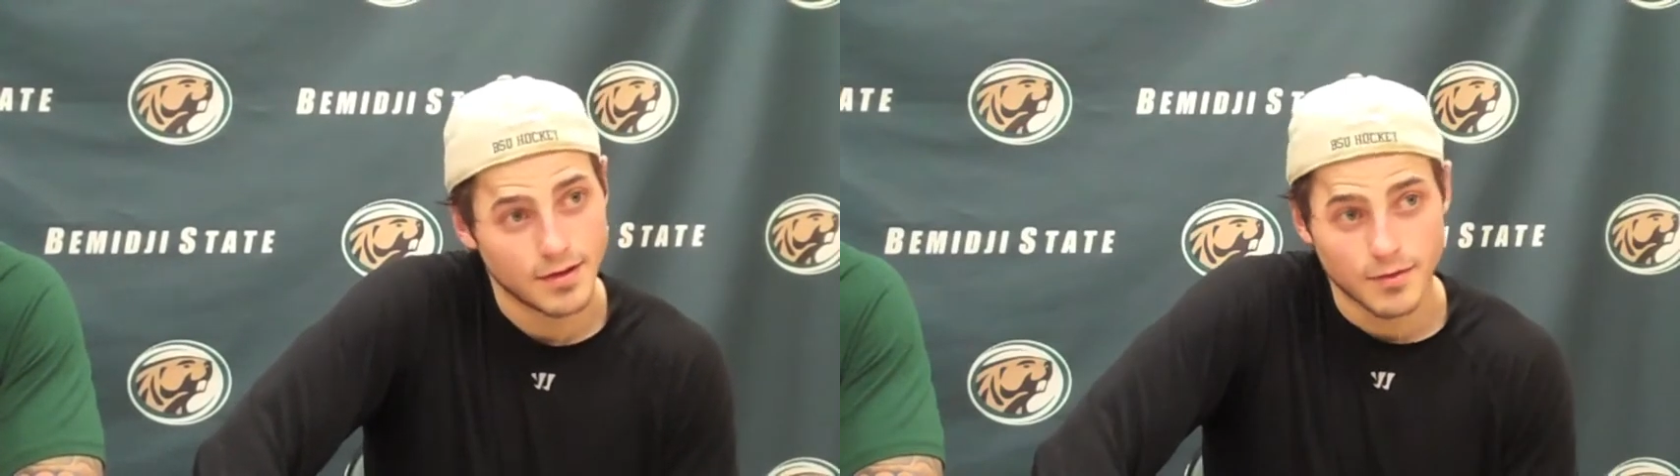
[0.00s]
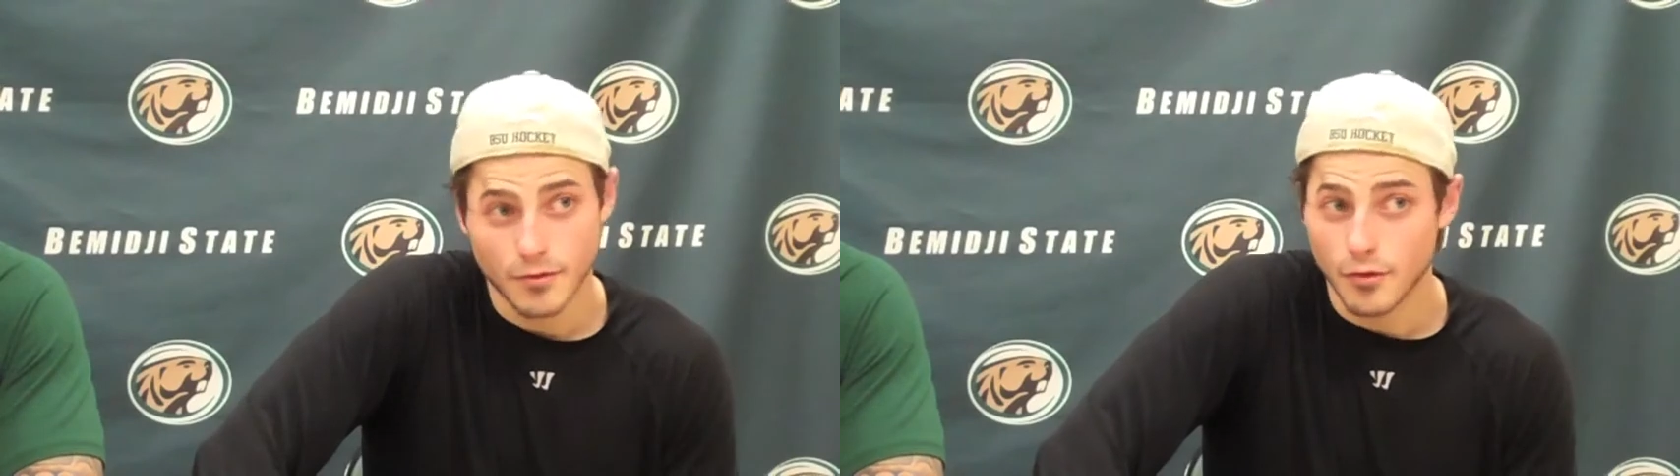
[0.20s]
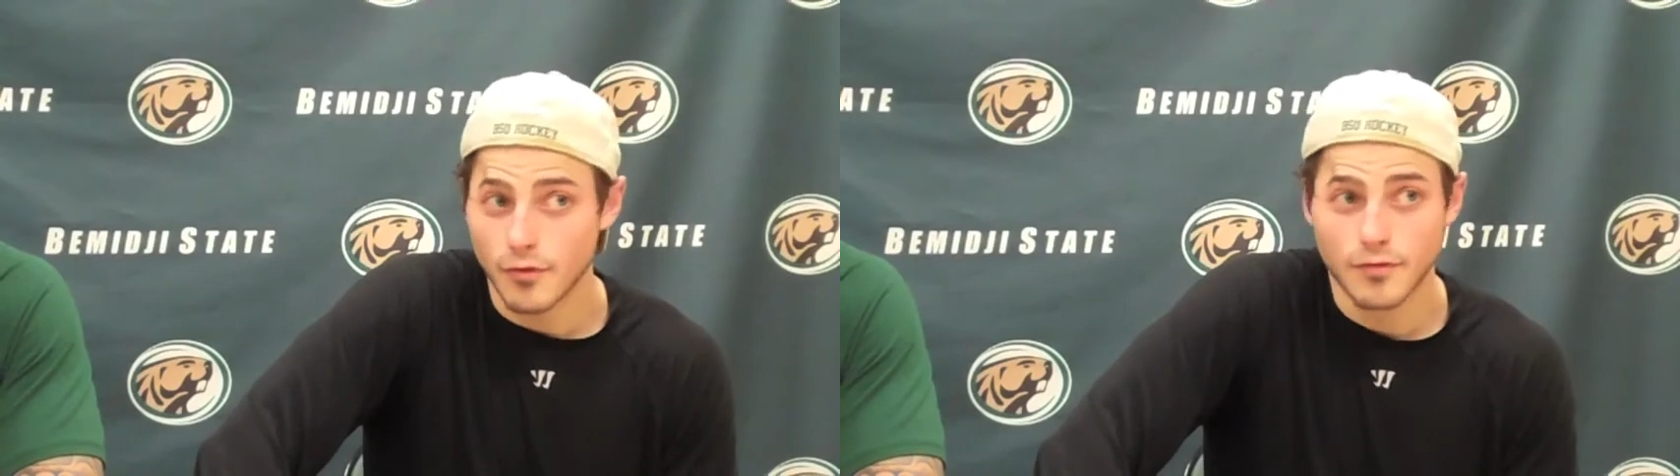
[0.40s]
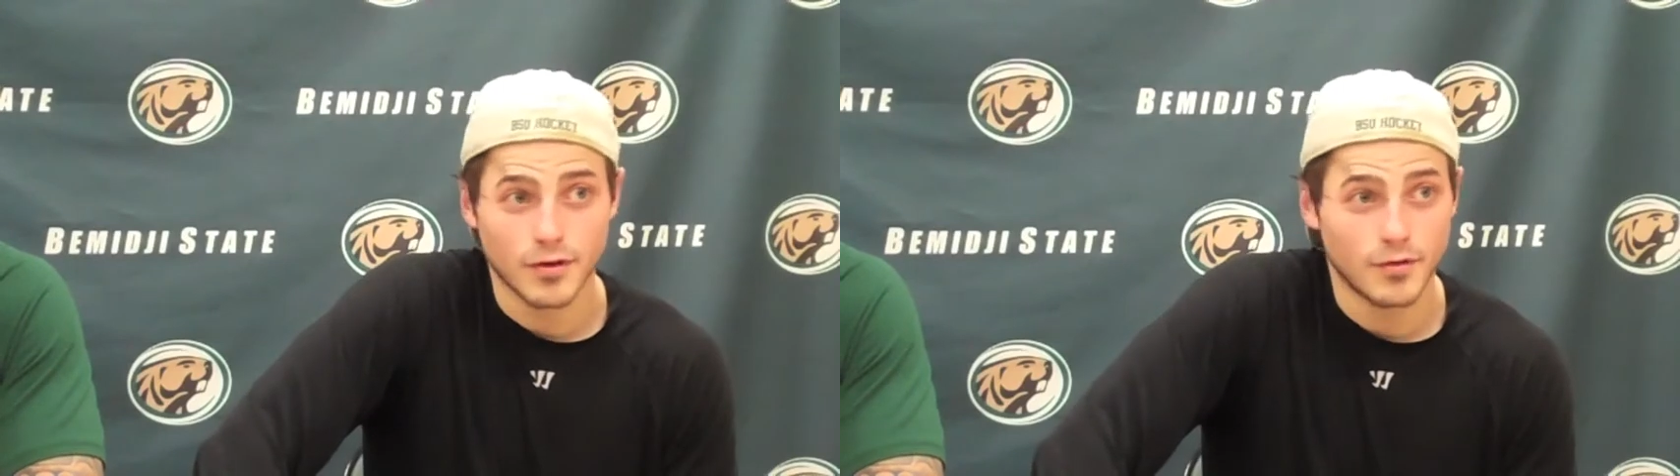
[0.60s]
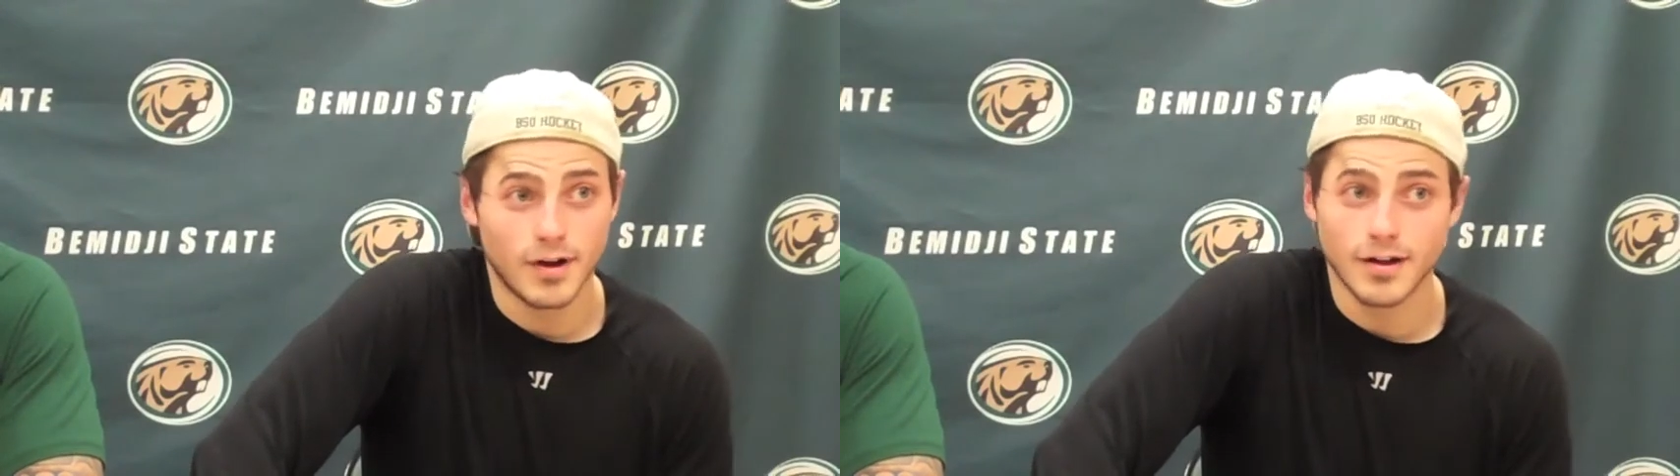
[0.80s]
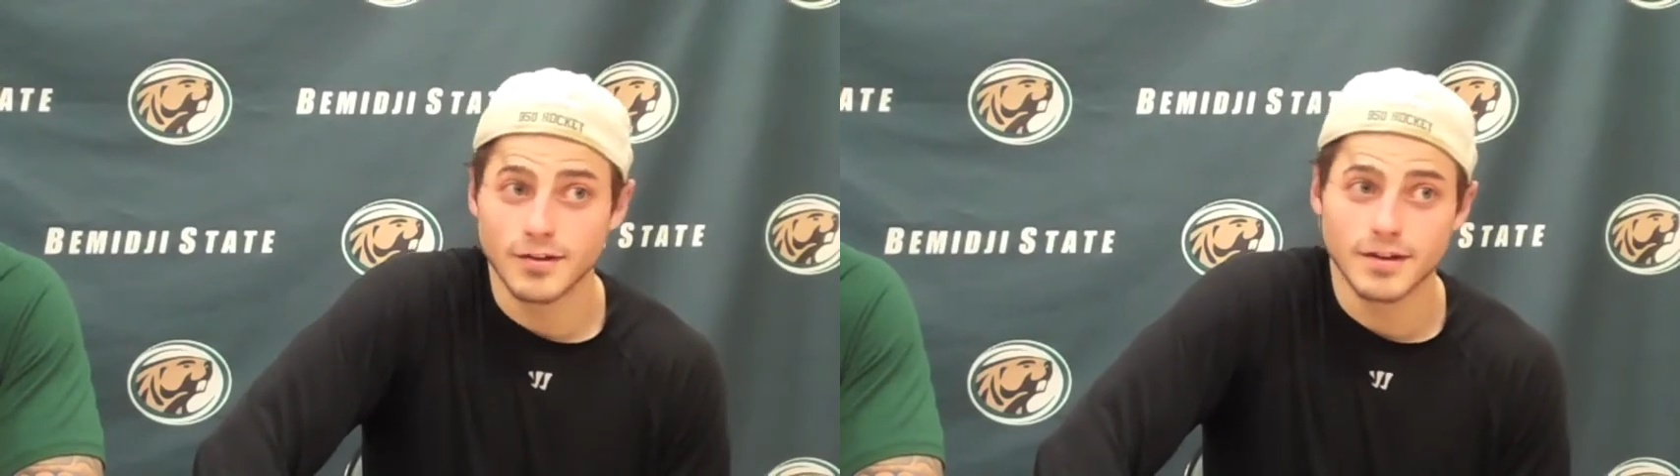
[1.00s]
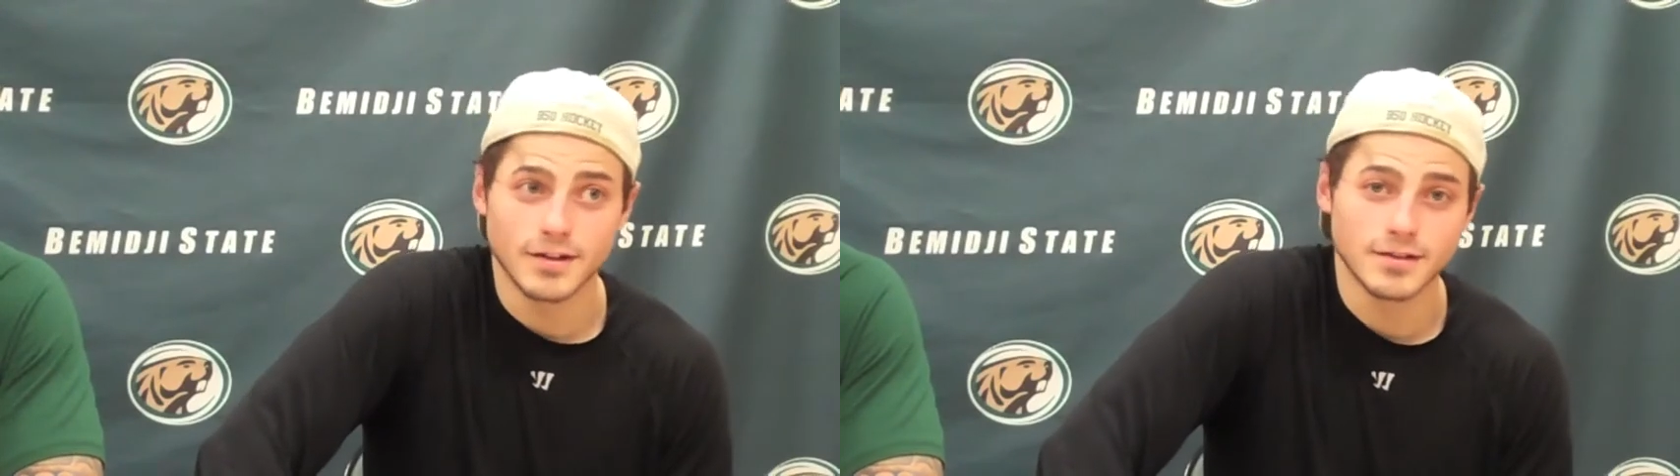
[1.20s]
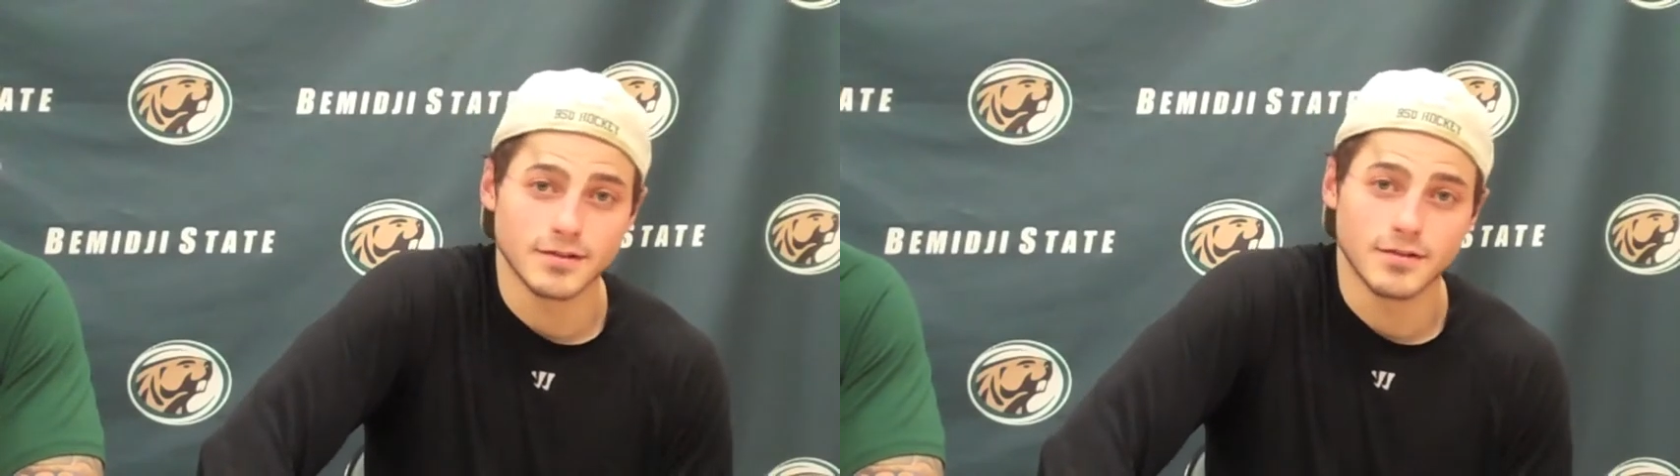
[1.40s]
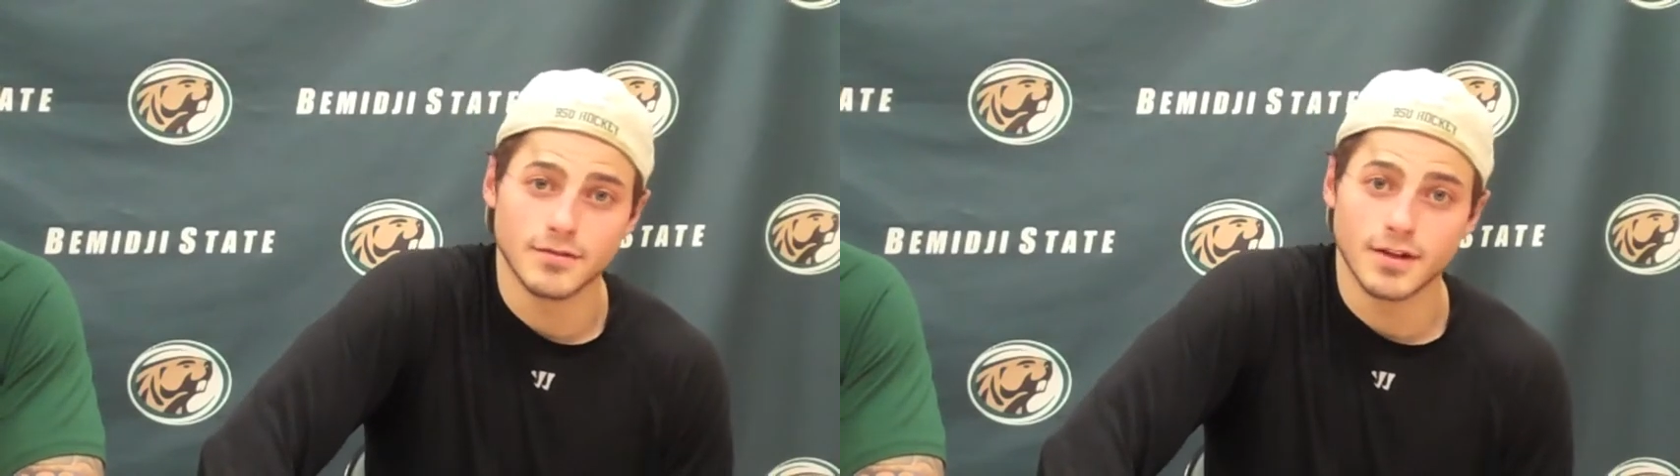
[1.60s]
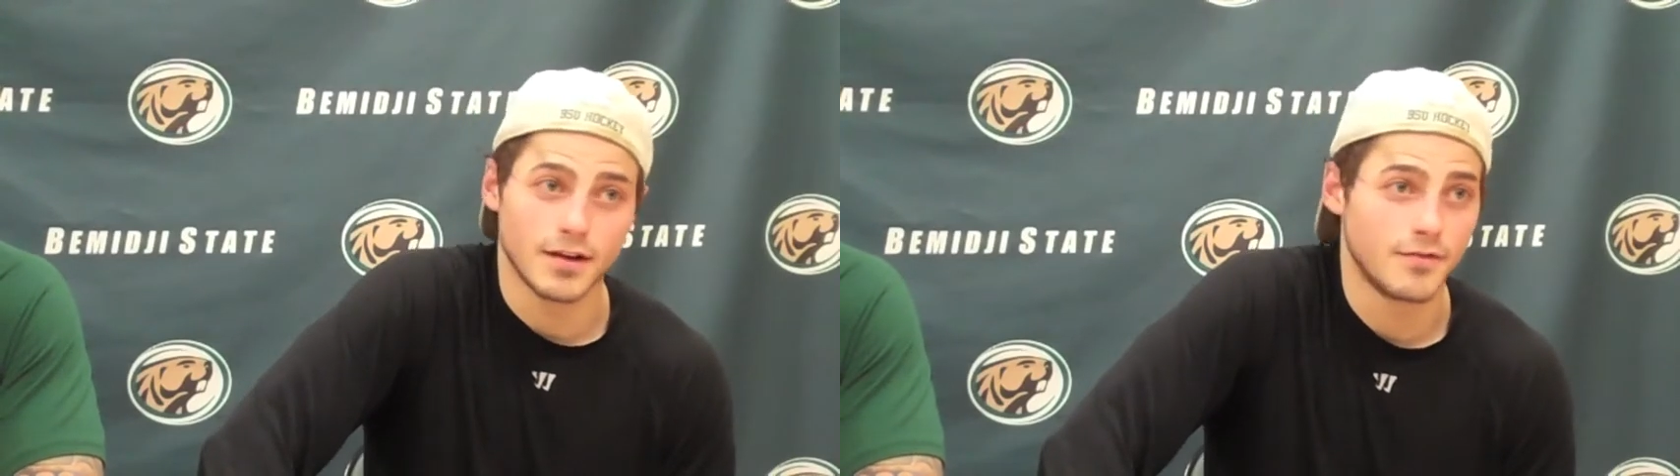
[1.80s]
we're over for a while here, so we
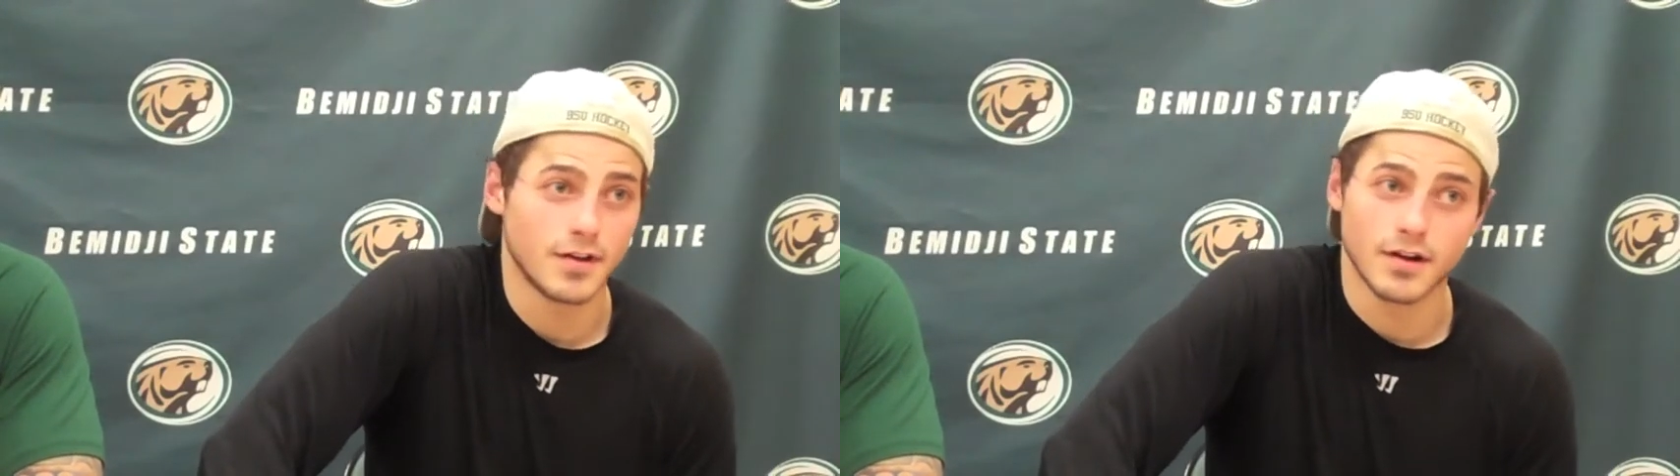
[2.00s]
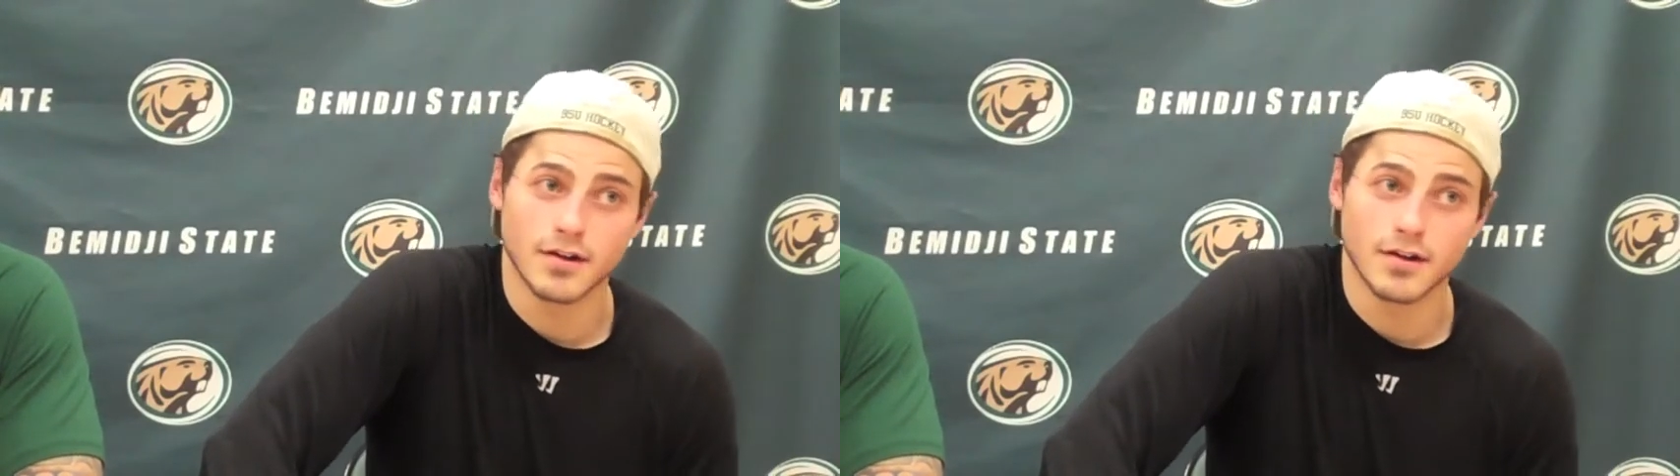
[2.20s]
got to figure it